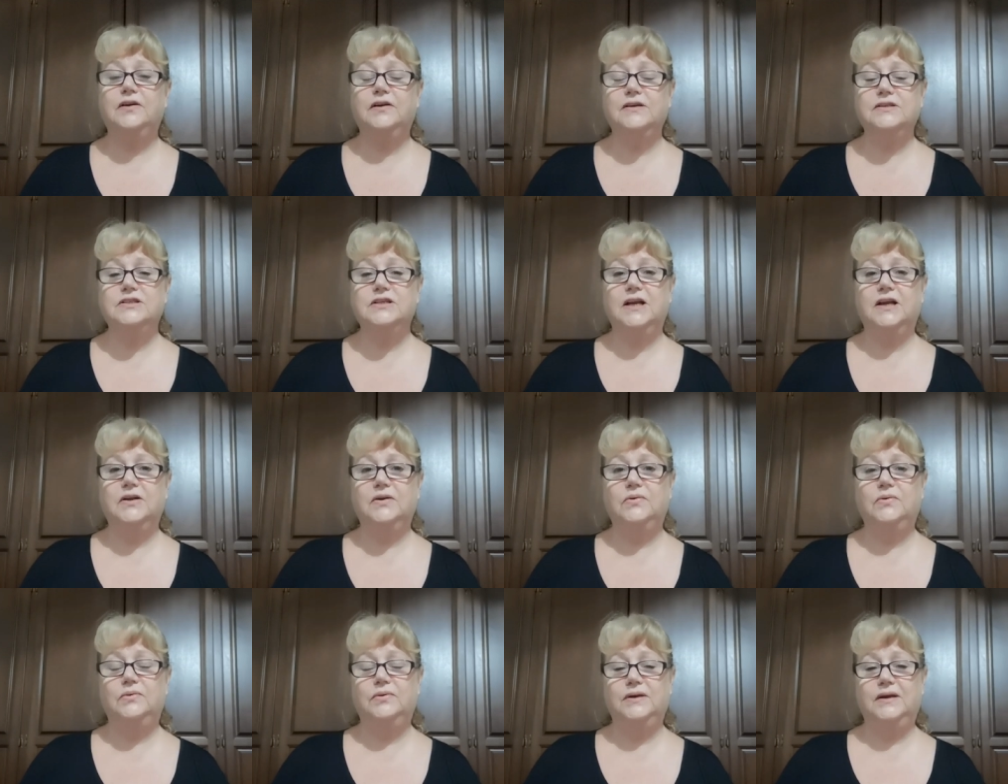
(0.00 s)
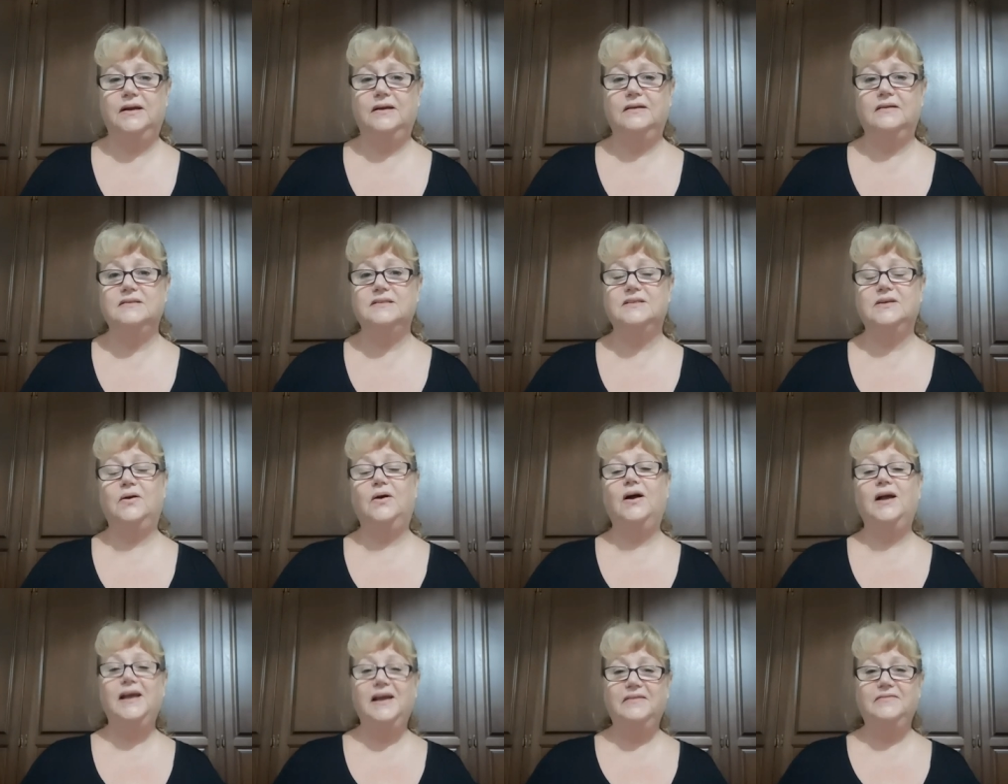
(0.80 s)
Crochet Corner. So
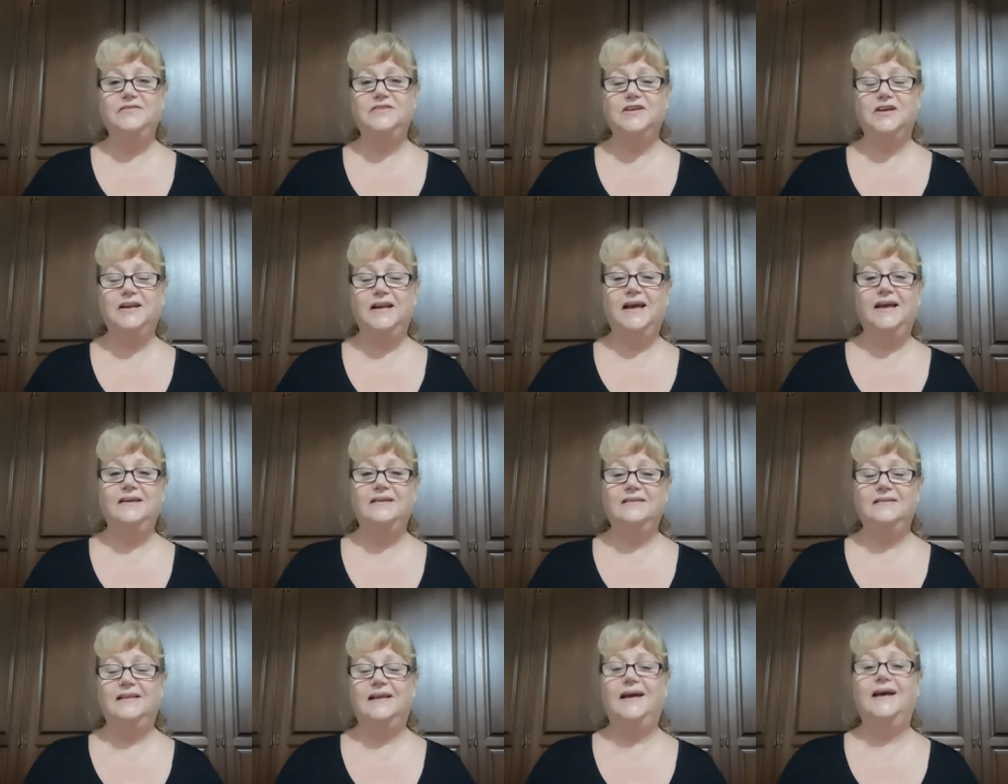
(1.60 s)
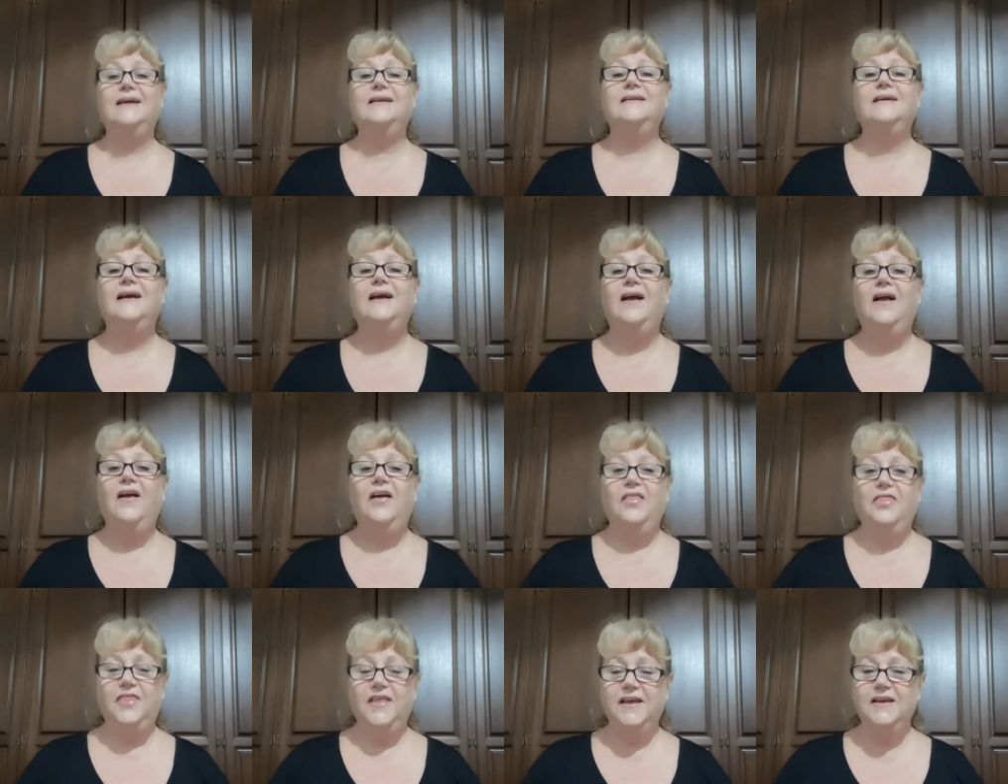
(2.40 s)
I have donated that.
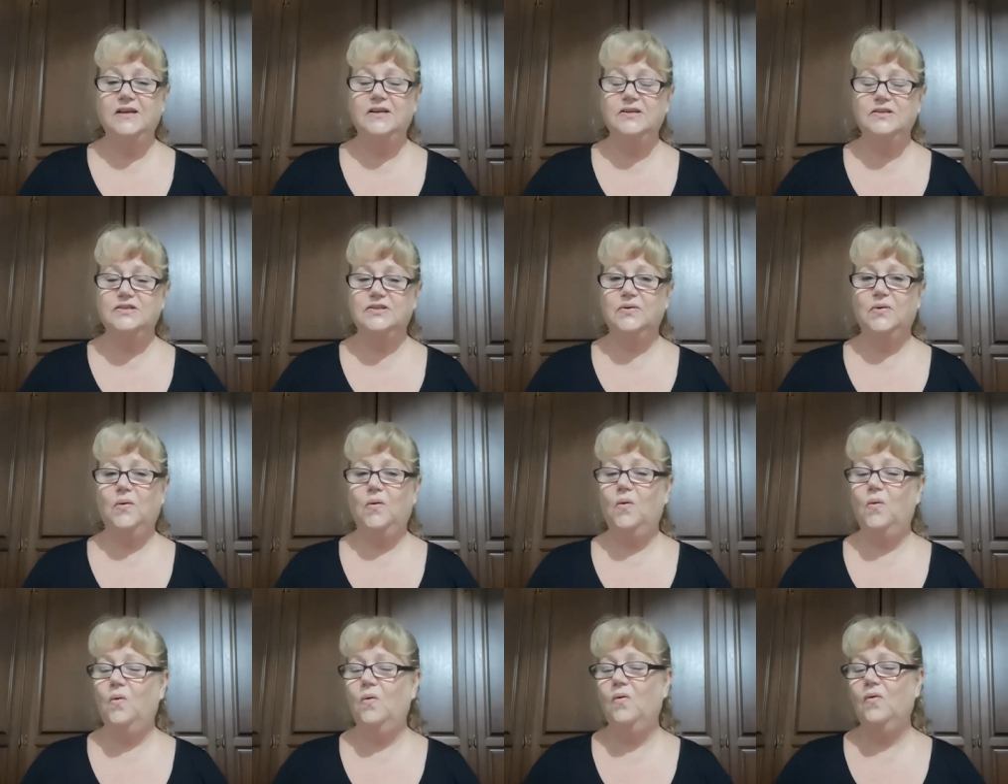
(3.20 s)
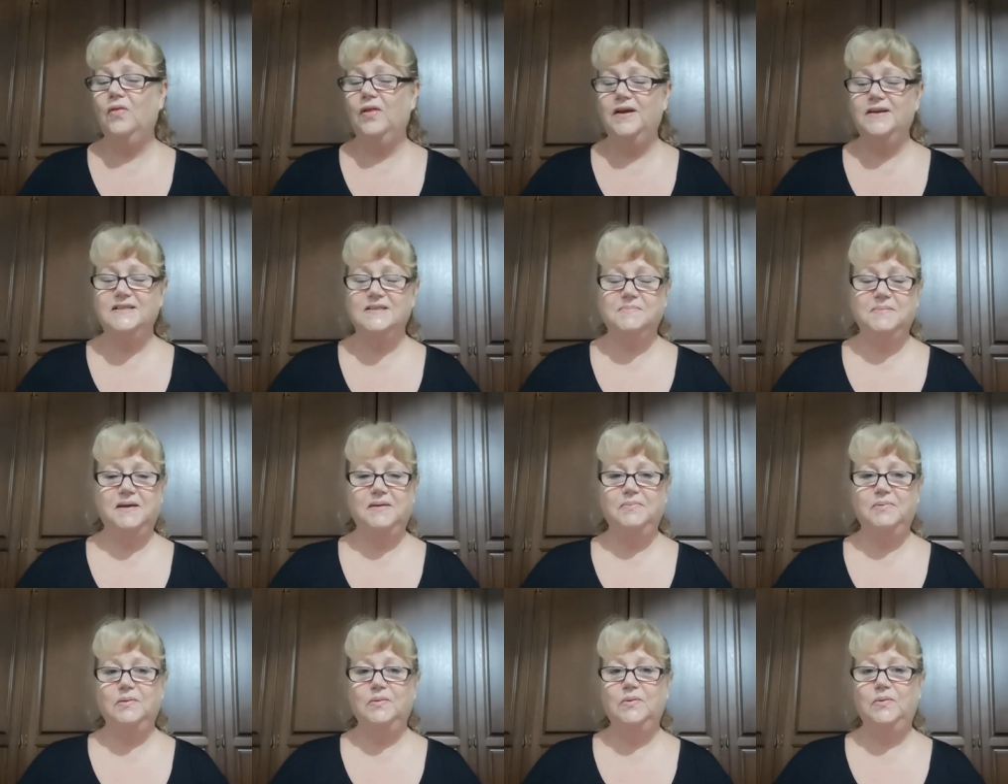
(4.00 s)
Thank you to all those
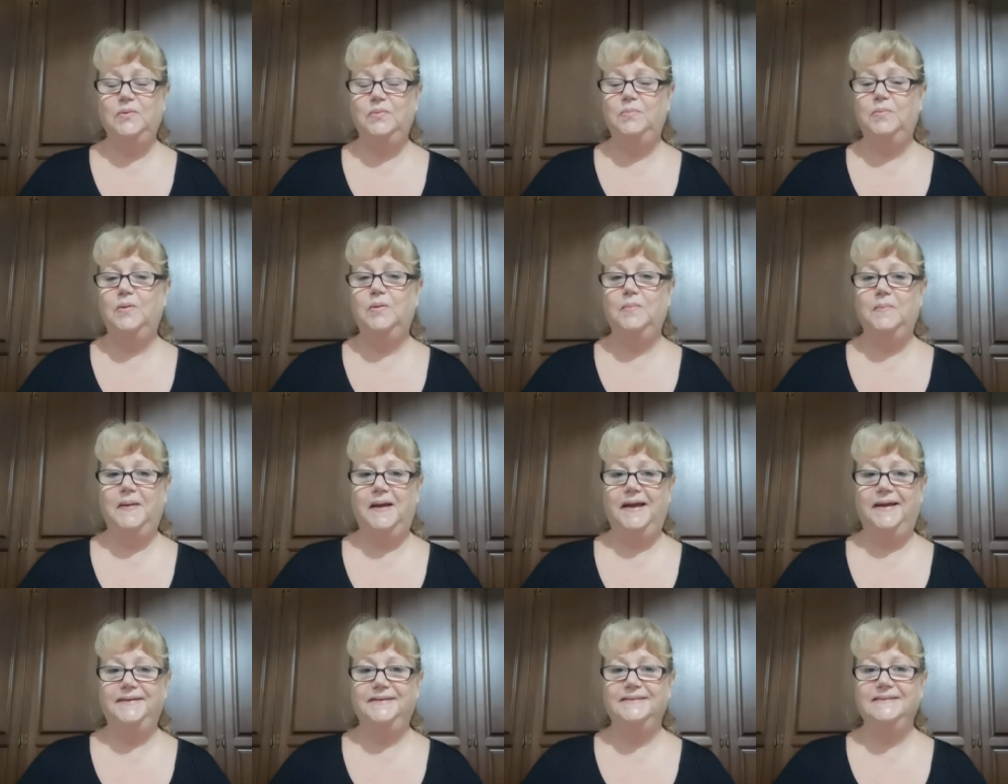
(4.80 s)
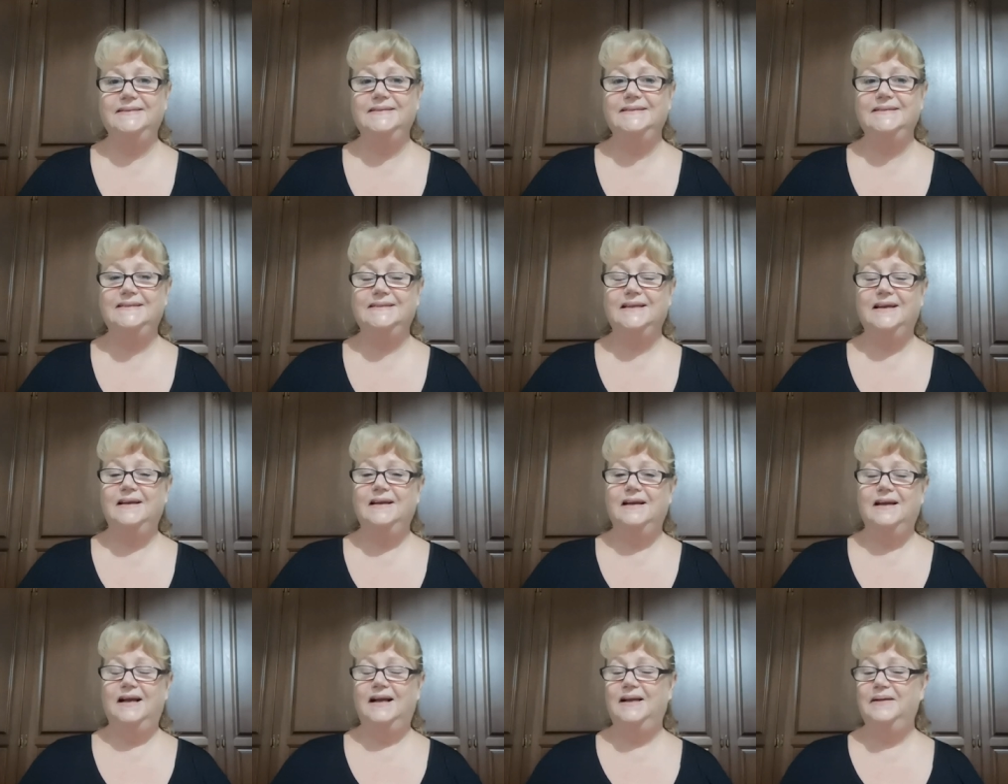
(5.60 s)
people who bought patterns.
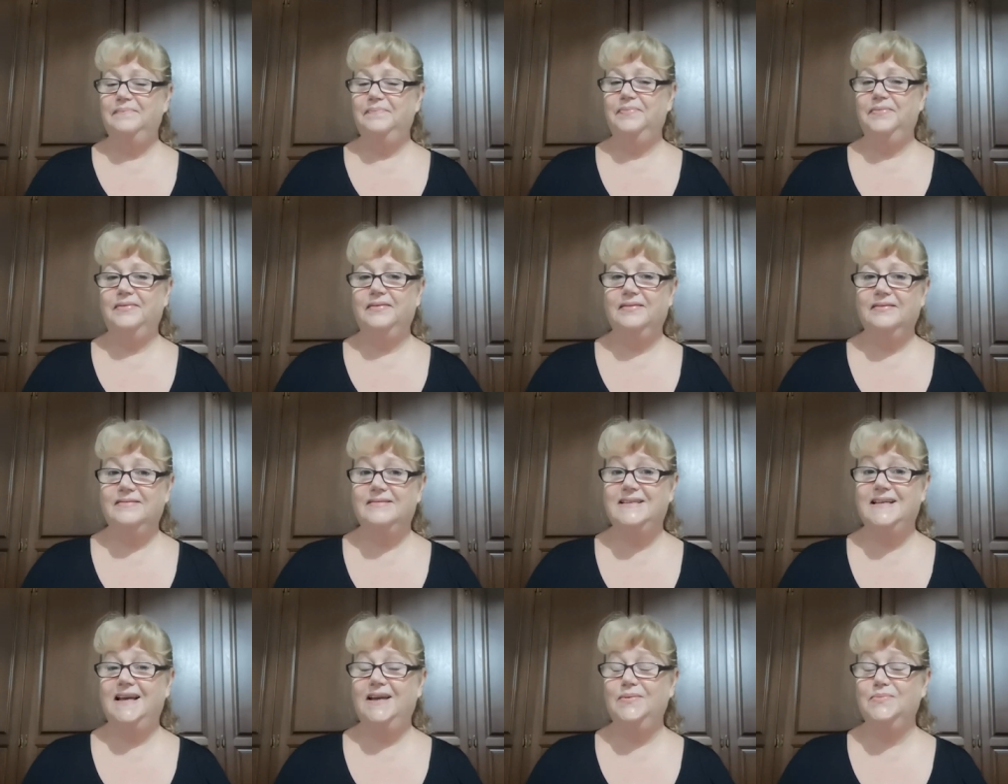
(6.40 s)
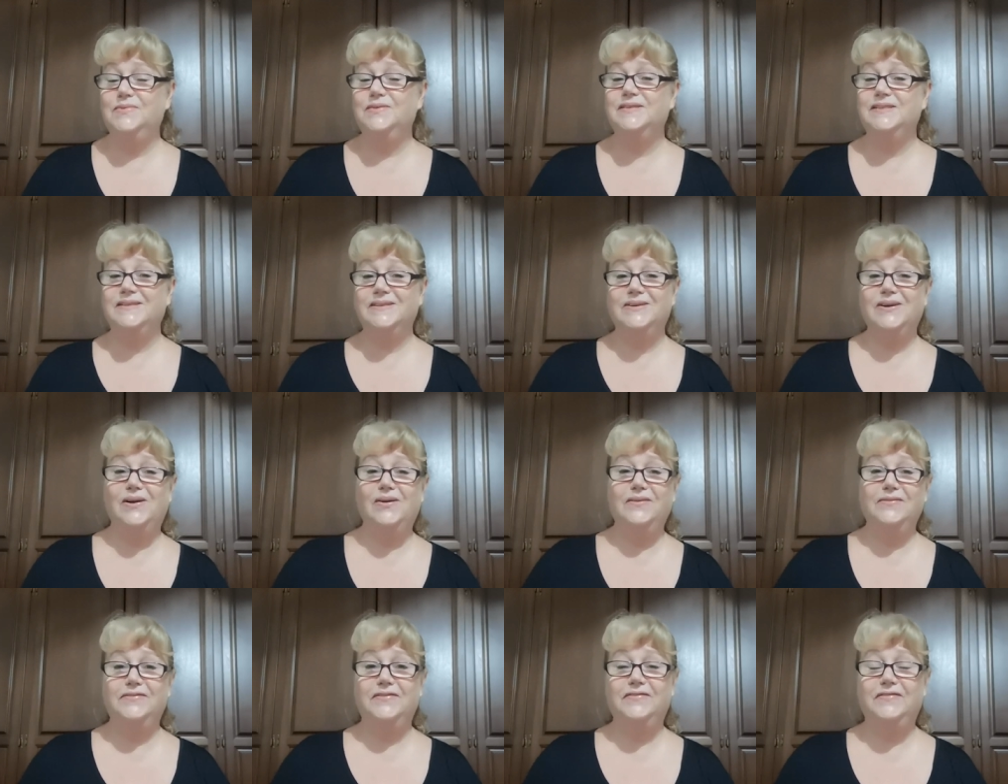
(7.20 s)
Um, 10 was the
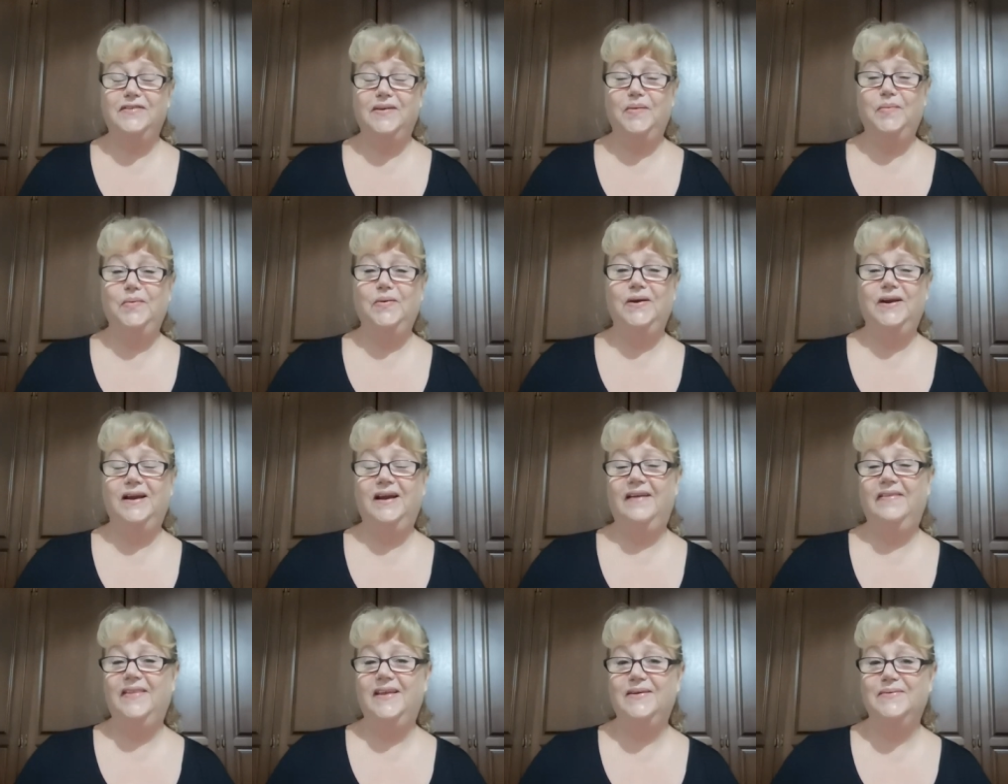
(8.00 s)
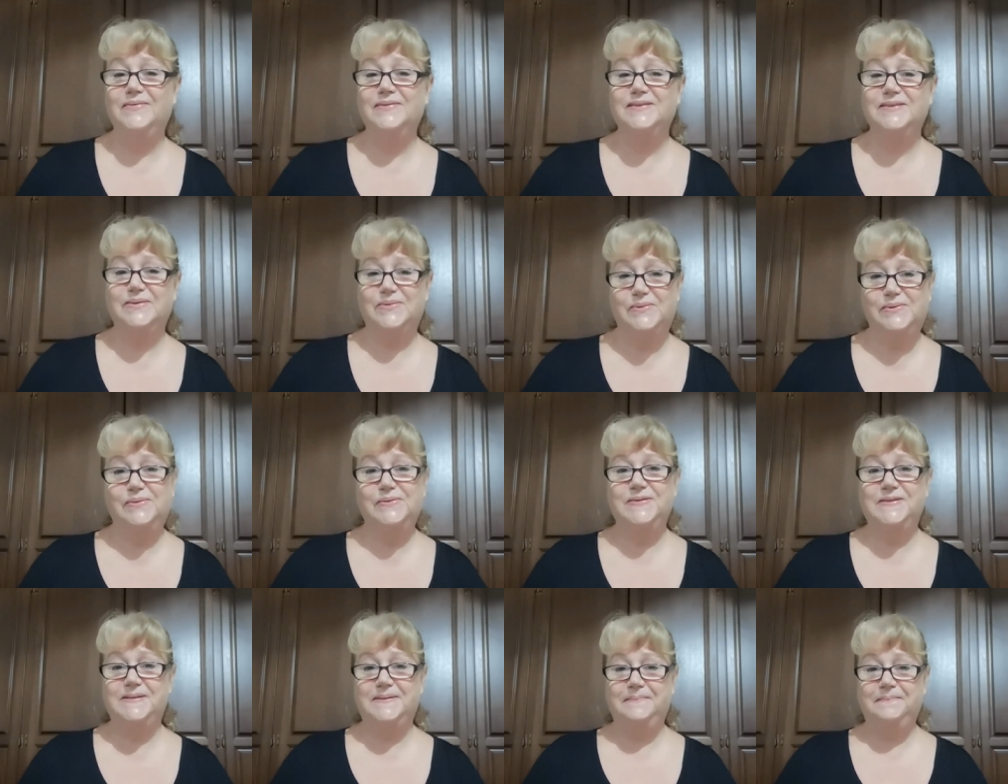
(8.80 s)
goal for February, and that was
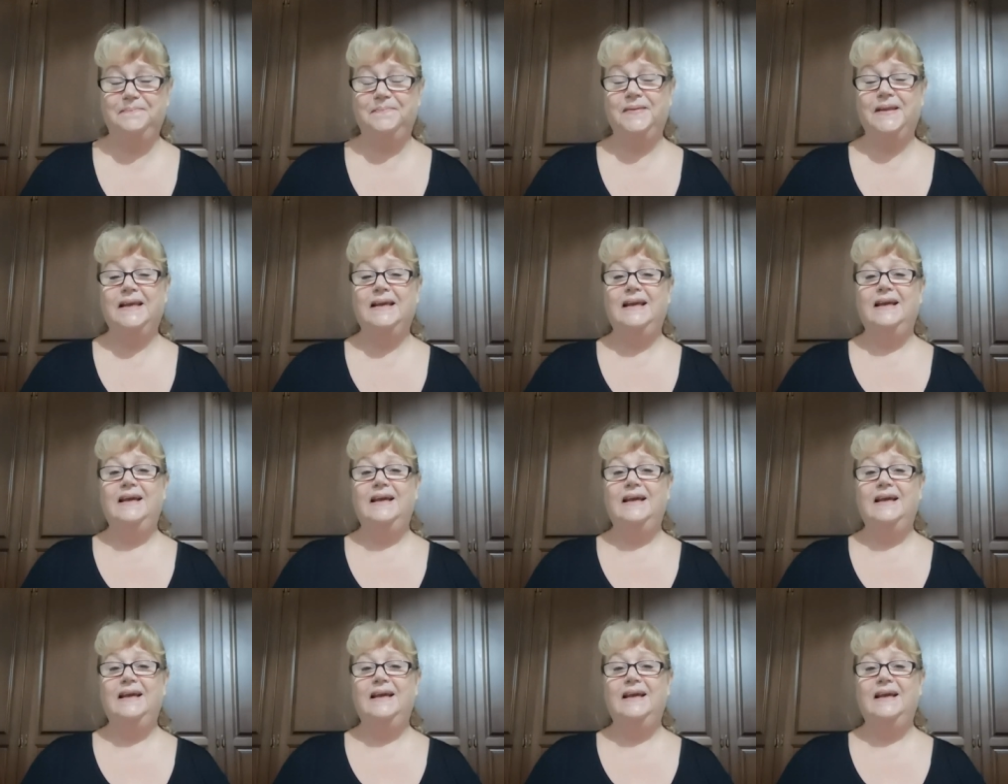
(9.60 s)
awesome.